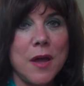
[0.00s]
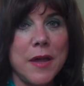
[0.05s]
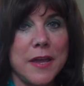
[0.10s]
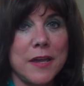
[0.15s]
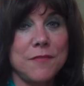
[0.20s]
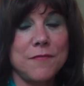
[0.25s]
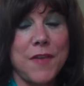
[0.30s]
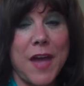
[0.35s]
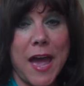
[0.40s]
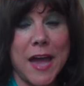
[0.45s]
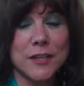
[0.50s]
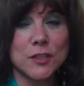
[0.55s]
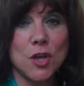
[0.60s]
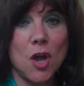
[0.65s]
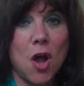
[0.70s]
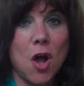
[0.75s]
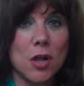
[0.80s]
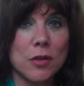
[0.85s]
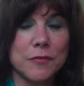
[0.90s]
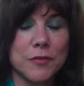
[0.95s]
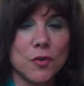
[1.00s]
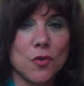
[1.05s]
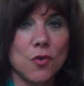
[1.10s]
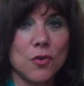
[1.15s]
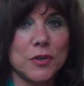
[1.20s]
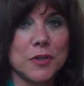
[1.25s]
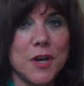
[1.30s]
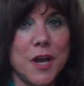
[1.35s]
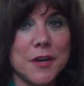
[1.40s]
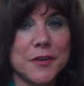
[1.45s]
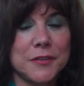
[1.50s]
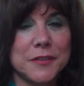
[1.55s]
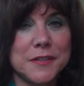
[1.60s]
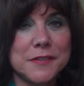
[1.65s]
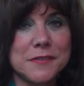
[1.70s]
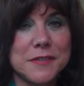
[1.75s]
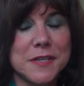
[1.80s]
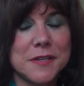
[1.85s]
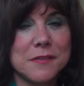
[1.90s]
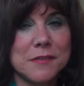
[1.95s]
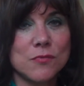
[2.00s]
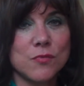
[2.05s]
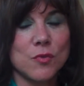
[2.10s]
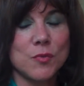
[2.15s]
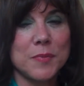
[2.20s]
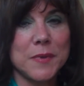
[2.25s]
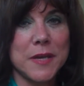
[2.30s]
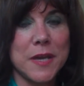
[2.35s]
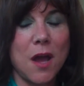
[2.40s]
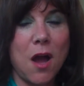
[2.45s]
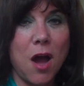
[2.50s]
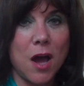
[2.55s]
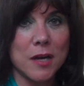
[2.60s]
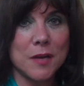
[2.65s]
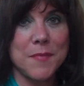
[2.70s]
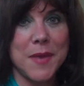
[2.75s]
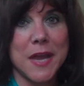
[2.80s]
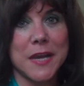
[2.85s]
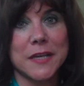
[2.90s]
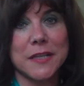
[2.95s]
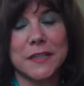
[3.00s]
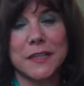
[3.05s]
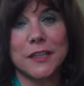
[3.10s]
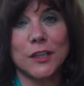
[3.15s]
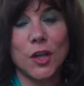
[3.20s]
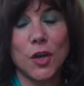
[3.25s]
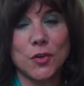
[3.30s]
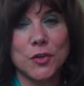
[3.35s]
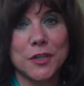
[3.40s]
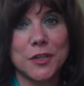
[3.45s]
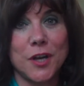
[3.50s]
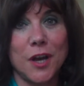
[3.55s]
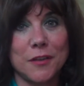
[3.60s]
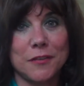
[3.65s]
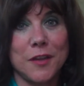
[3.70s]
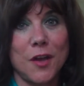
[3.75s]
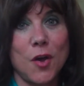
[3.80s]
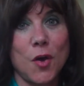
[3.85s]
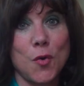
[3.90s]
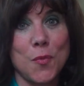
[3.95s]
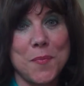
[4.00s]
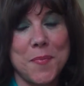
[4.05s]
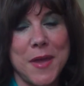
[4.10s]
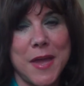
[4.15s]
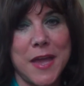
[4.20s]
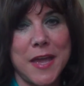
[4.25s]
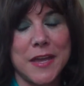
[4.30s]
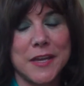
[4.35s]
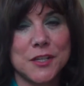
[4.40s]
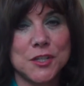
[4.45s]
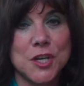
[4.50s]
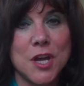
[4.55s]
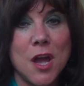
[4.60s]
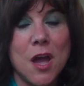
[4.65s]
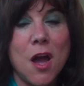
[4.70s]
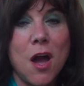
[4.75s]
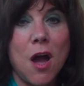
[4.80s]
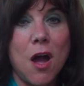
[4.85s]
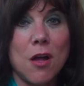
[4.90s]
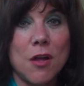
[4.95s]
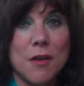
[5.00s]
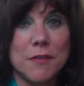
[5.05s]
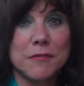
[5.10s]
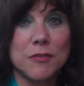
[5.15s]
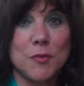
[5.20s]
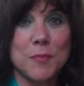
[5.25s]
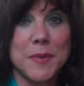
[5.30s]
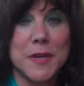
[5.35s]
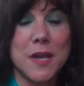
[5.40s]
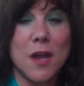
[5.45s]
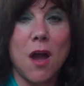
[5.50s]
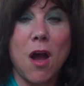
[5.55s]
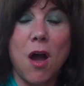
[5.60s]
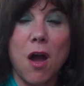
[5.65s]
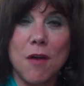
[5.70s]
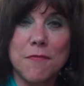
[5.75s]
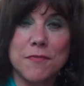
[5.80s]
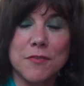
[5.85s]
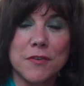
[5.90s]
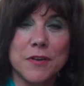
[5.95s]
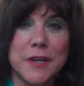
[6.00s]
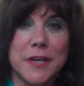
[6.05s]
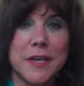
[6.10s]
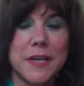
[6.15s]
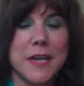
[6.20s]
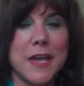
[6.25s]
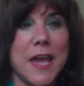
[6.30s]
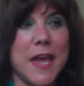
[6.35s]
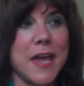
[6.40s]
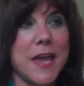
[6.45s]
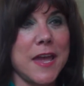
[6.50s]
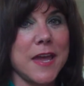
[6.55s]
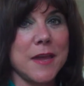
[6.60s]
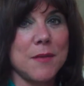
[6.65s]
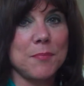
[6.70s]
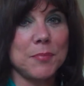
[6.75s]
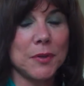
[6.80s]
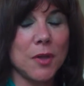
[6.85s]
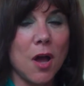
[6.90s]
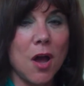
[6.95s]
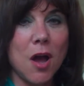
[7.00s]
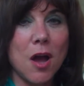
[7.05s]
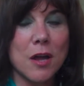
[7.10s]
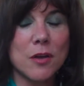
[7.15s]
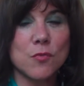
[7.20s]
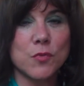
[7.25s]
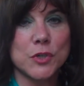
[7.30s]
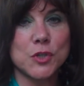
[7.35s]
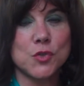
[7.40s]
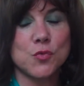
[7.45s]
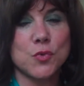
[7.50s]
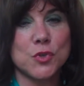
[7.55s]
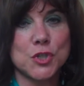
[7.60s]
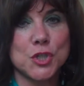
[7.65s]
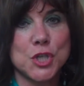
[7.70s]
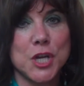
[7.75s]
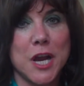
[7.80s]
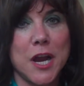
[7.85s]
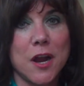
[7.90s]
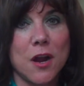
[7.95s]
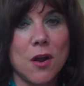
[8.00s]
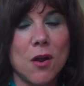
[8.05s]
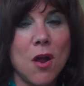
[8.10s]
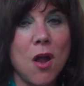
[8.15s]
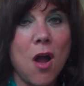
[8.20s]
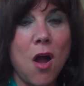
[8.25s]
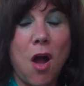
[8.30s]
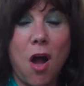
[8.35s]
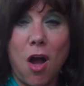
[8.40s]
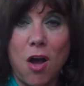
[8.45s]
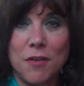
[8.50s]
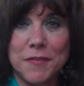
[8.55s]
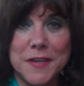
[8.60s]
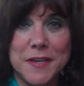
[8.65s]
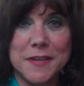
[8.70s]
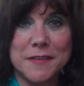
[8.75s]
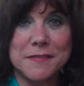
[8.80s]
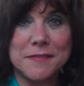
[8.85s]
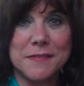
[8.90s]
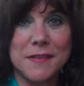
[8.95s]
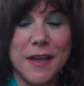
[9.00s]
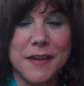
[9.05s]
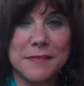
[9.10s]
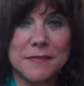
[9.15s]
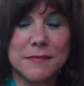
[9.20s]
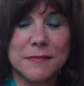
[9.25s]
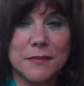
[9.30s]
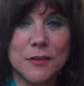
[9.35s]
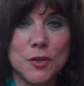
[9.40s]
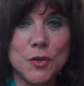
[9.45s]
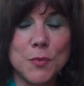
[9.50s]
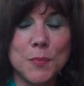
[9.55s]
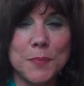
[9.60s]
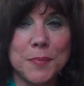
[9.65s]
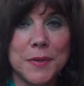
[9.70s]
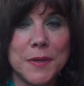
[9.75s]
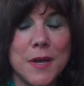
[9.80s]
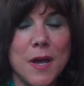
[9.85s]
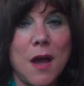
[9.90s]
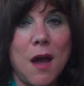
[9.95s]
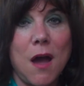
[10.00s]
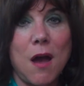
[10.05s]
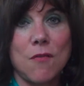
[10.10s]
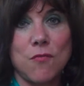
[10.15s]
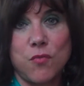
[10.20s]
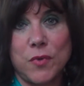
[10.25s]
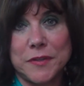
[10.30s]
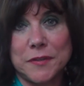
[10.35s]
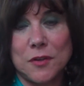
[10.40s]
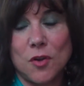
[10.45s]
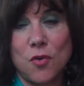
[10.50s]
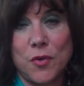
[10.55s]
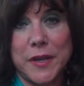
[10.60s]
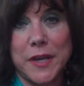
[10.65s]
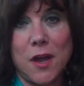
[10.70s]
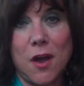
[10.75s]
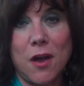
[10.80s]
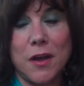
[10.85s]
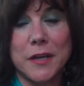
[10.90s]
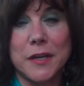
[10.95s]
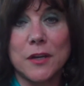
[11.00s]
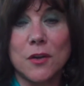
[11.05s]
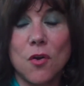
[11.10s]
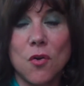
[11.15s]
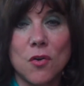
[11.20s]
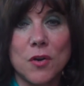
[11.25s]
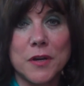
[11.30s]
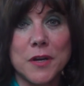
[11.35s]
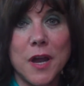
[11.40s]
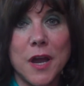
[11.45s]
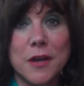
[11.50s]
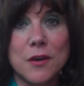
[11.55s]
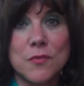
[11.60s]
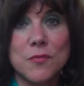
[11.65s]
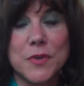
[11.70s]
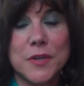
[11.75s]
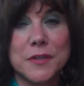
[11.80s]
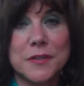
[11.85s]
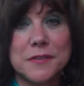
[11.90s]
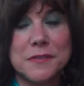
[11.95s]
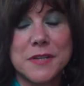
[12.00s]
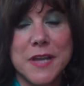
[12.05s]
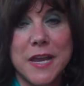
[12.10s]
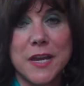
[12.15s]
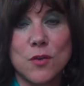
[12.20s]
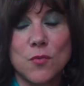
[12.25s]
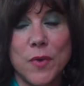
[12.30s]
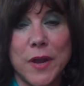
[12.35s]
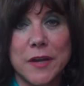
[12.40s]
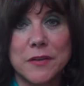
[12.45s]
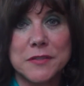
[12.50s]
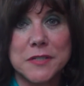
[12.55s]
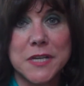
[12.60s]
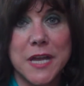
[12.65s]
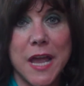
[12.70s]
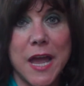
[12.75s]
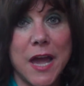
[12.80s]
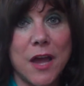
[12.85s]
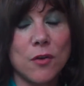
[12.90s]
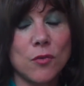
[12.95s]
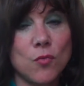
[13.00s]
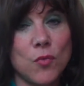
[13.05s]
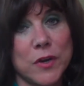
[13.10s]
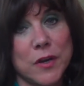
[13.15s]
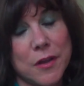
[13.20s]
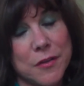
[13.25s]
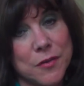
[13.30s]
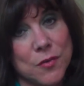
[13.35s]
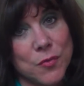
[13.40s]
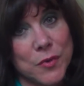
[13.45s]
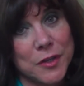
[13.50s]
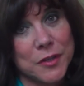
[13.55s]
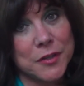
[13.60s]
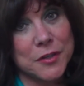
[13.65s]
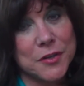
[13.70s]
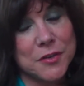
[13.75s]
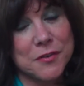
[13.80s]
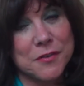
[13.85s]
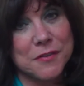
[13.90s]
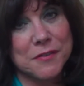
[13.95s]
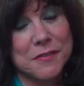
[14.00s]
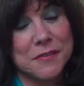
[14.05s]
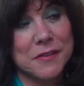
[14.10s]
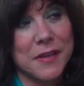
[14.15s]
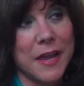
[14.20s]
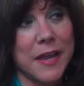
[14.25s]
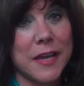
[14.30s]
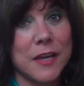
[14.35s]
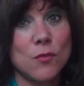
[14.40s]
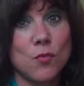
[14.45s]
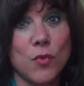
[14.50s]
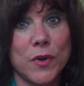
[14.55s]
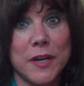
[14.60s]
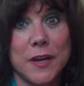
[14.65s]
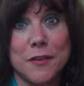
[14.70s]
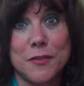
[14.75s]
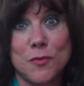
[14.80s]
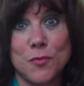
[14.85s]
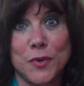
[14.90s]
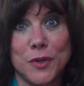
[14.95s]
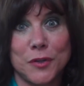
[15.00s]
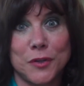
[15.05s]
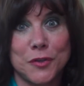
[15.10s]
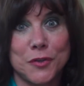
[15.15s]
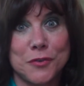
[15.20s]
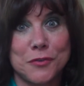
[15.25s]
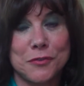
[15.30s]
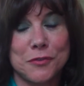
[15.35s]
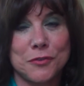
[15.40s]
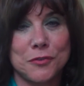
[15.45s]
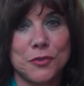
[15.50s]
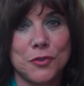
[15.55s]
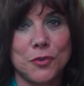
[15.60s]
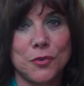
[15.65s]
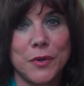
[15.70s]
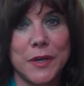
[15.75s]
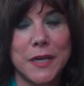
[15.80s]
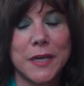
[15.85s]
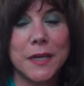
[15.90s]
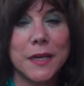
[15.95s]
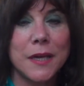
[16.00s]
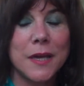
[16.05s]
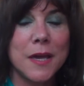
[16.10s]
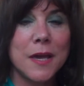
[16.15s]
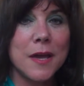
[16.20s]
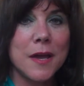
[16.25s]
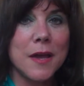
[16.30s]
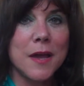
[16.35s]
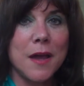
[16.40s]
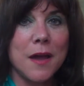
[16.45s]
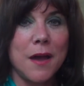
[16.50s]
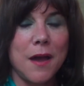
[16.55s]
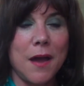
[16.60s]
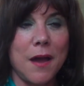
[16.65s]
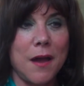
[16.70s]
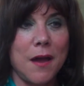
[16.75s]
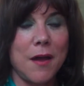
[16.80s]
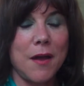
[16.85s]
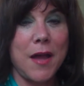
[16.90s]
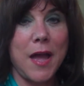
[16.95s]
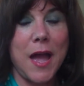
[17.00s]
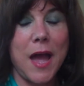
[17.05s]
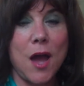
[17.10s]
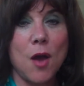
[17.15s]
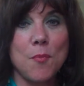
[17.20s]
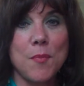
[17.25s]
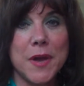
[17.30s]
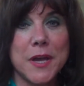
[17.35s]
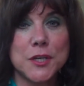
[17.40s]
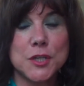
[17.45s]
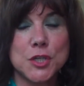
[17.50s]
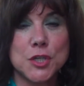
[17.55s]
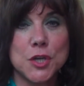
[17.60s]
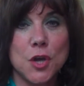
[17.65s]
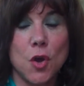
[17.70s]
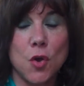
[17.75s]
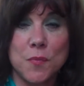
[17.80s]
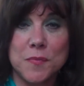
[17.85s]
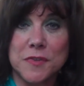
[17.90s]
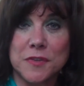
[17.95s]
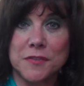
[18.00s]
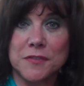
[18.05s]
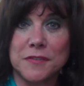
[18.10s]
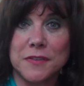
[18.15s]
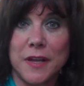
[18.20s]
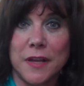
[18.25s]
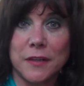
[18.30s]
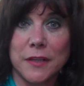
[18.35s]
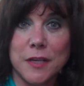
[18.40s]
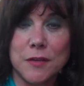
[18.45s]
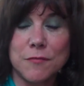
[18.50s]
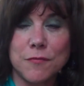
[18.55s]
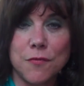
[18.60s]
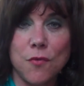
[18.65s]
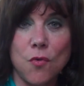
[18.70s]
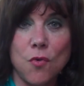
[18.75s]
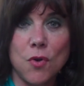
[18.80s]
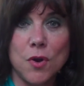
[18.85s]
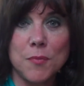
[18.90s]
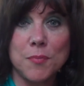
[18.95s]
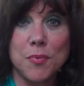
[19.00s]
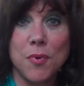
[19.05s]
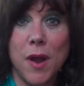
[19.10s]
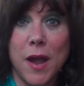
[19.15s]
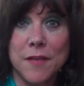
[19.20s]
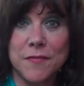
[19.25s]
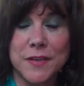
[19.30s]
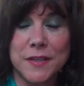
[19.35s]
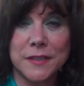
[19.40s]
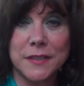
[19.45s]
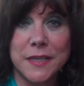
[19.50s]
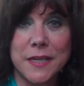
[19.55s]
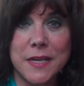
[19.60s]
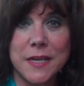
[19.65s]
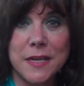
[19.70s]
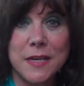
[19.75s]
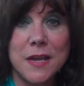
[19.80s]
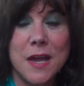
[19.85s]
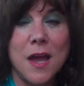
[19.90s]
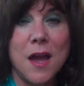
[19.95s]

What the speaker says: In fact, all of the Coronado listings will be automatically loaded on the homepage. I'll also be offering a blog which will share all the inside scoop of what's going on in Coronado real estate around town, what other realtors are saying, what other realtors are doing, how much homes are selling for privately.